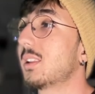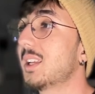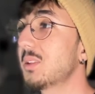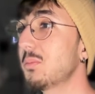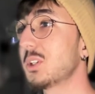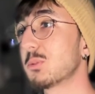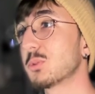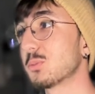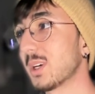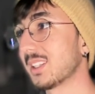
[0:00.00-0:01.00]
Let me
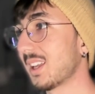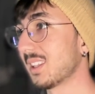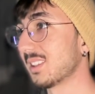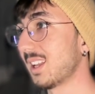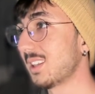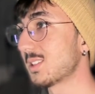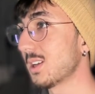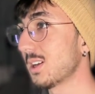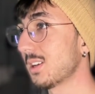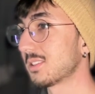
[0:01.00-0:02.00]
remove my
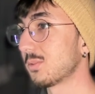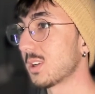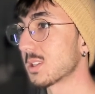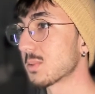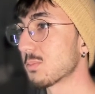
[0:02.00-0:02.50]
data once